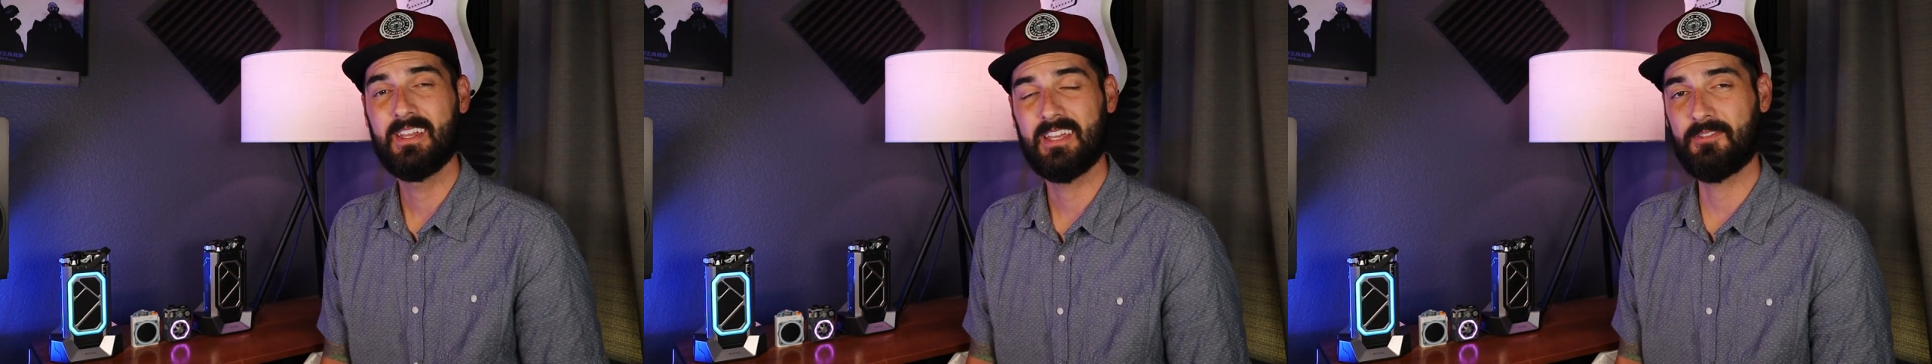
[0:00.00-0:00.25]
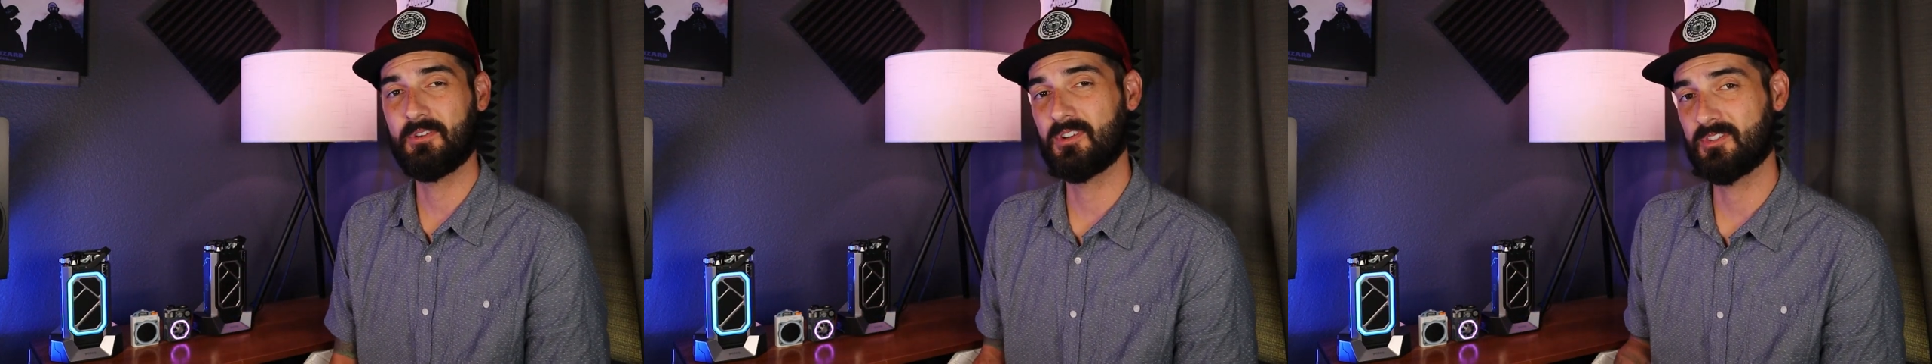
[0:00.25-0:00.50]

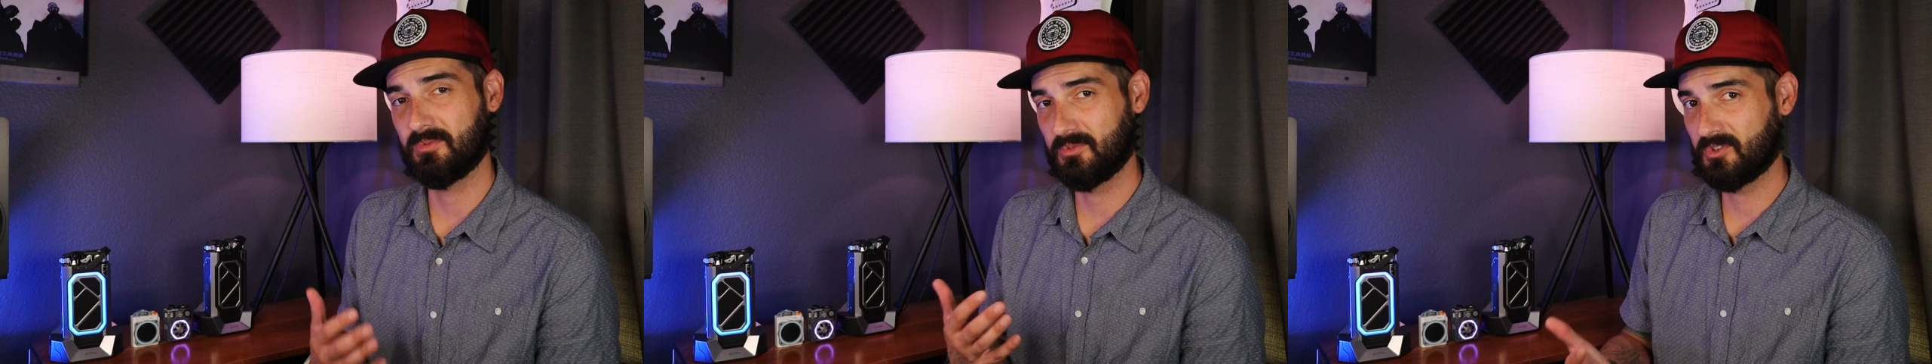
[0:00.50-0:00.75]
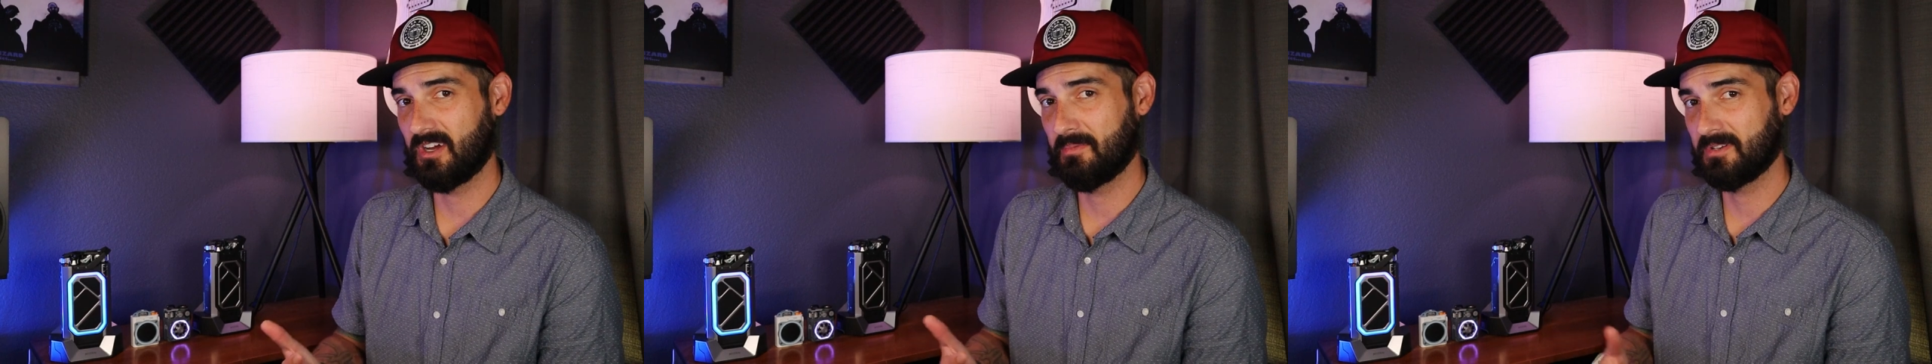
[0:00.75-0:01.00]
If you're a
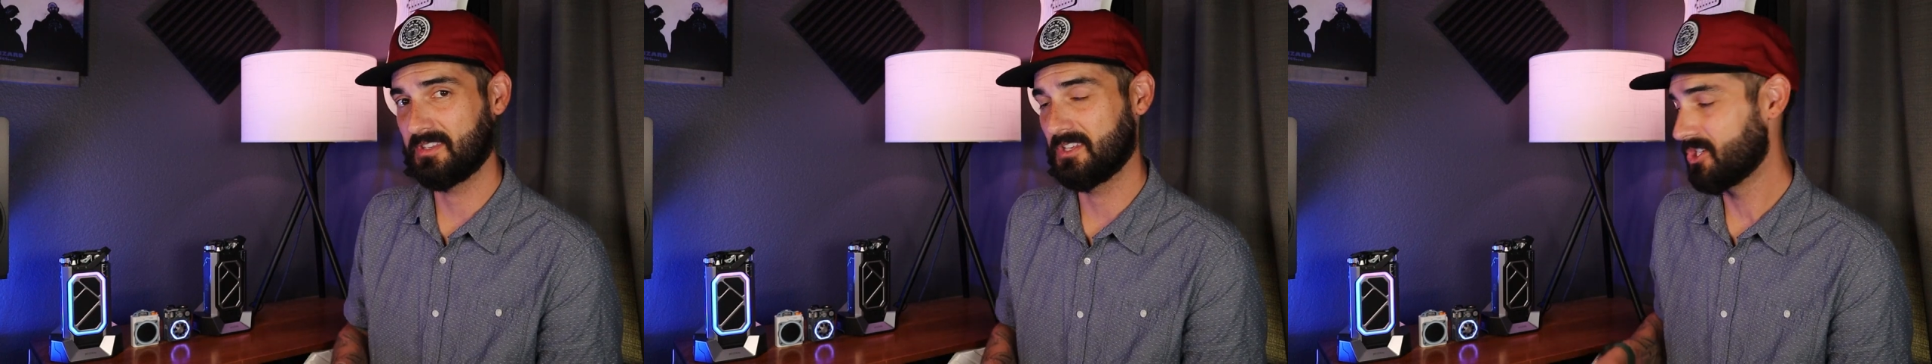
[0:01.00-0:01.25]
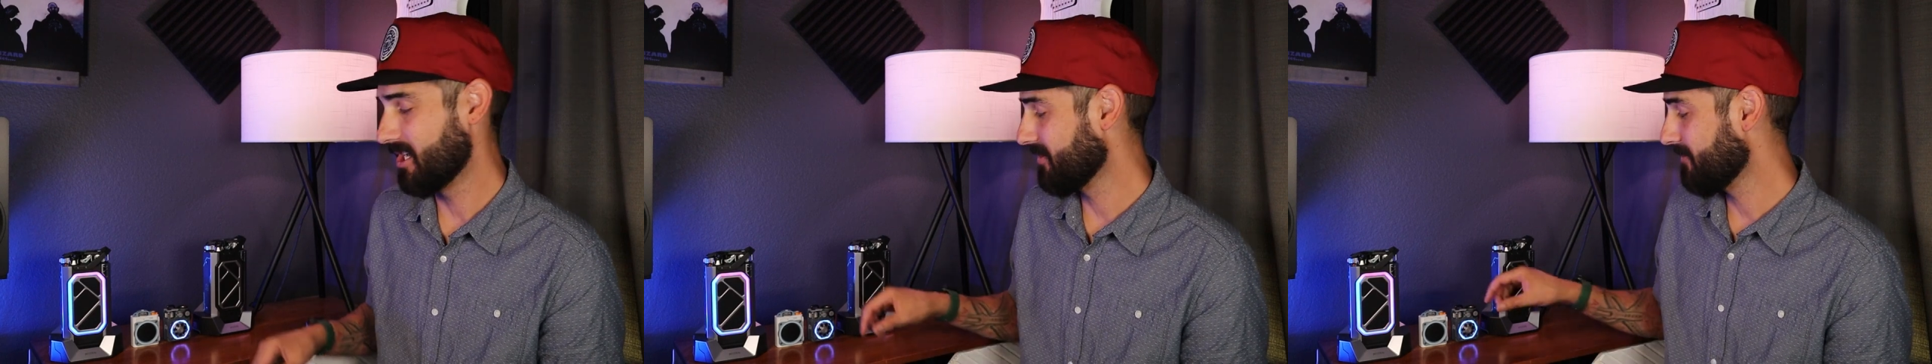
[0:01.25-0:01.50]
subscriber to the
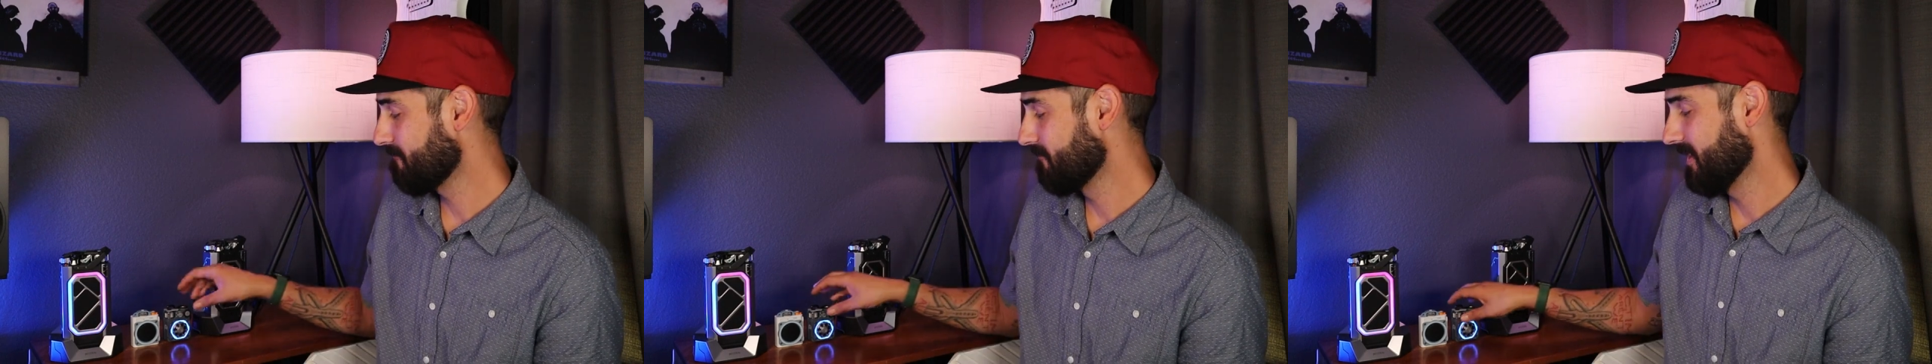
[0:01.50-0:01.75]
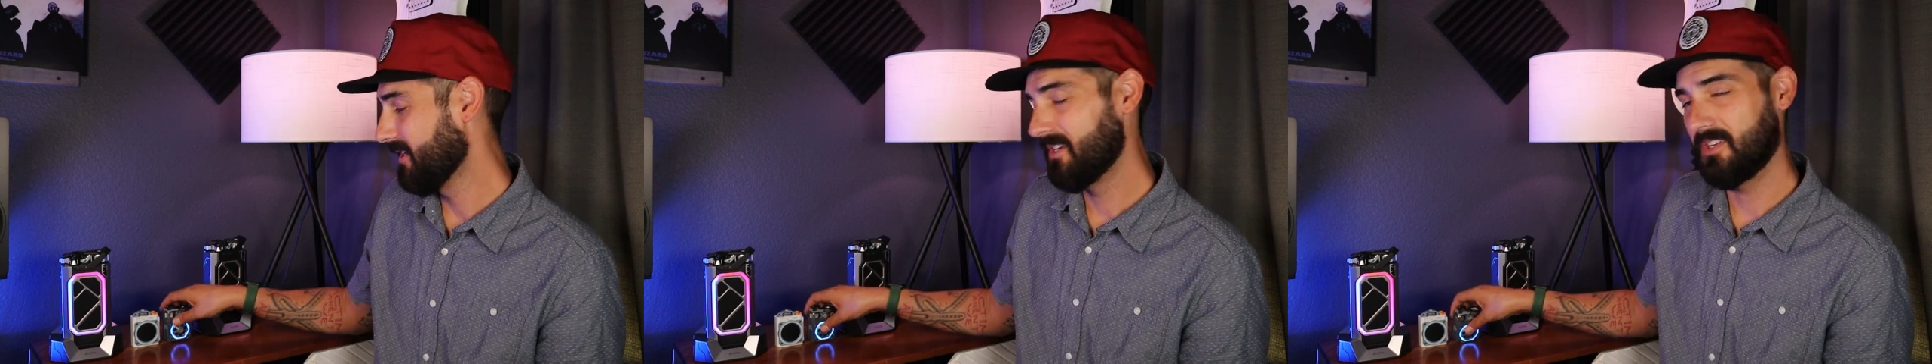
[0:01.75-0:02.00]
channel,
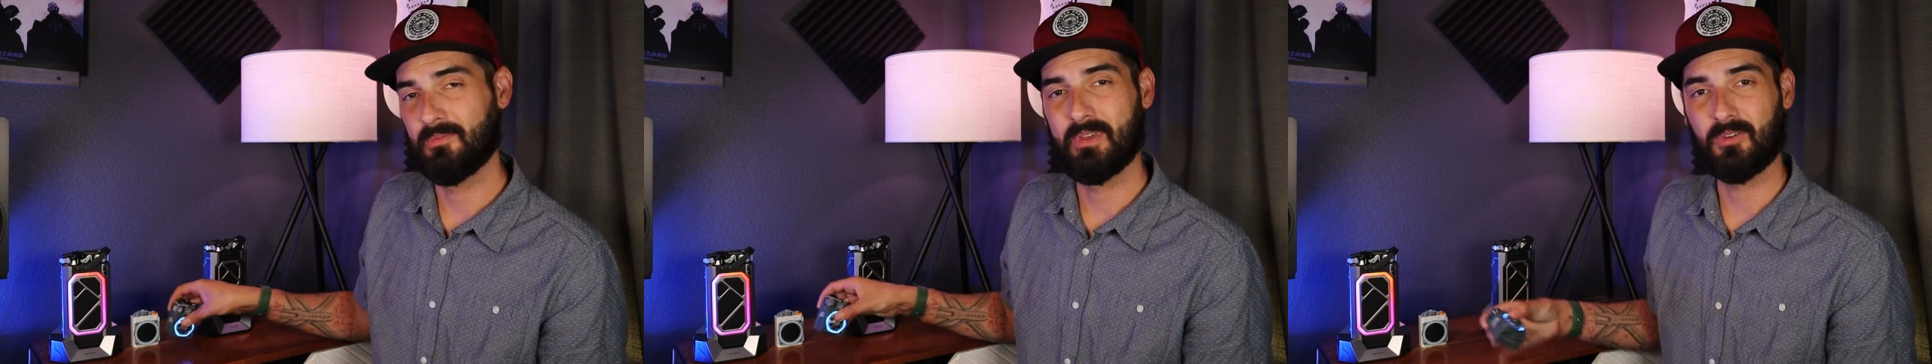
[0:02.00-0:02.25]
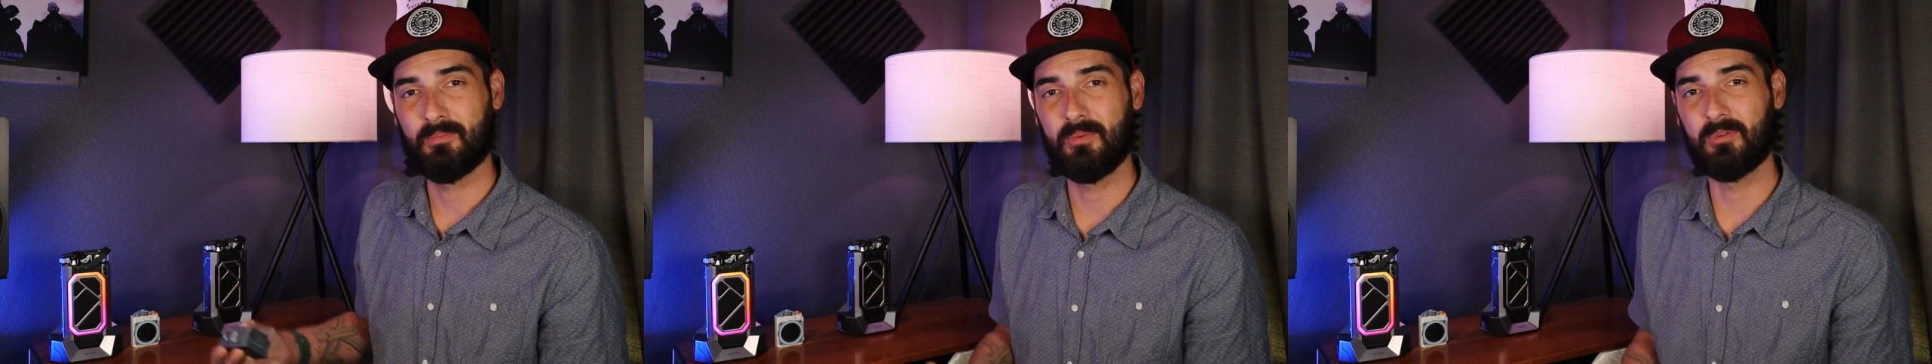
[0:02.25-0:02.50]
you may
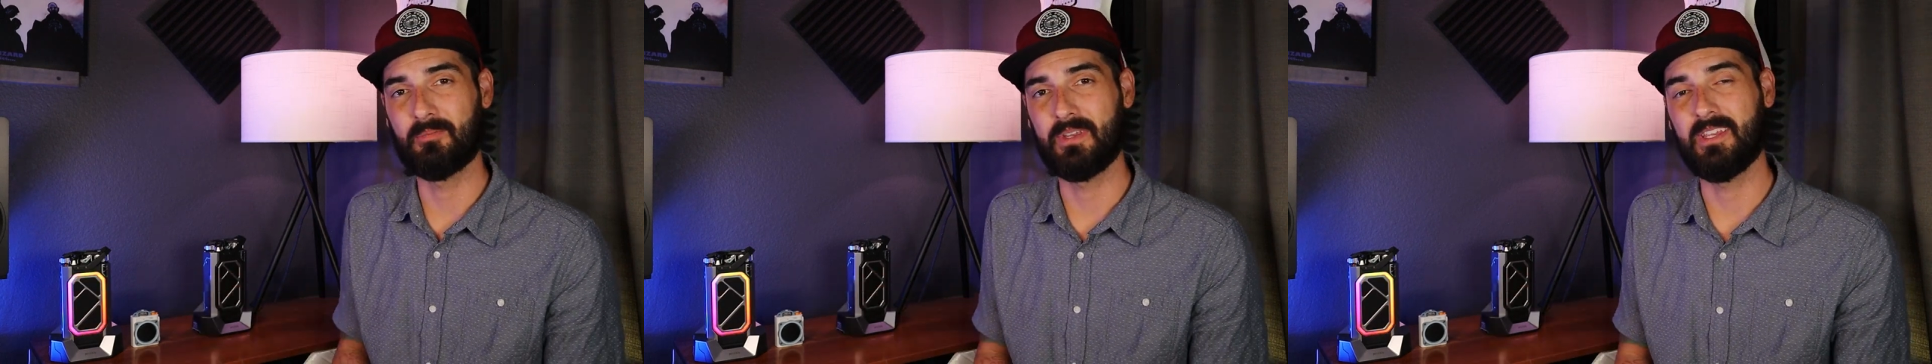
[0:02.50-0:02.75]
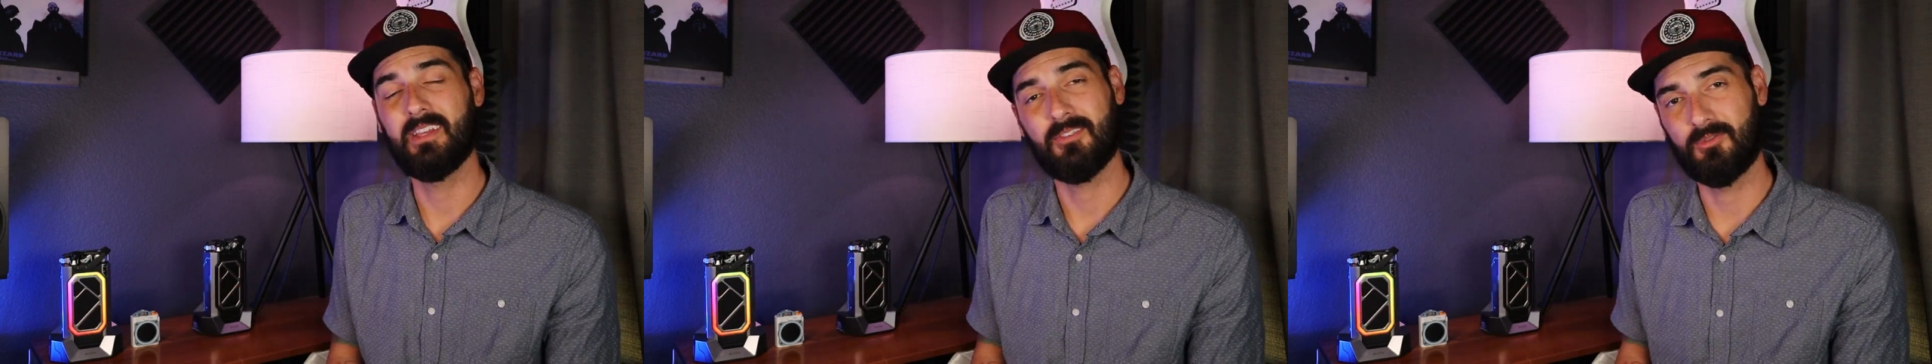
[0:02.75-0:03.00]
remember me